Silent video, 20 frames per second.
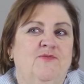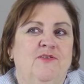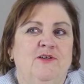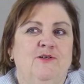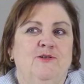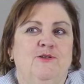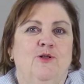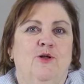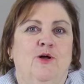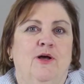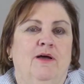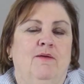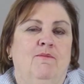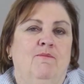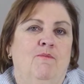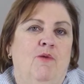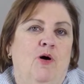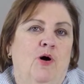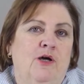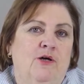feels like
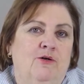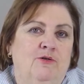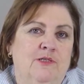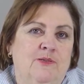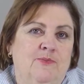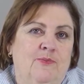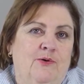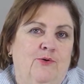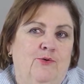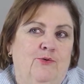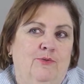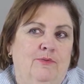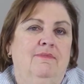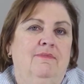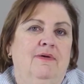my hospital.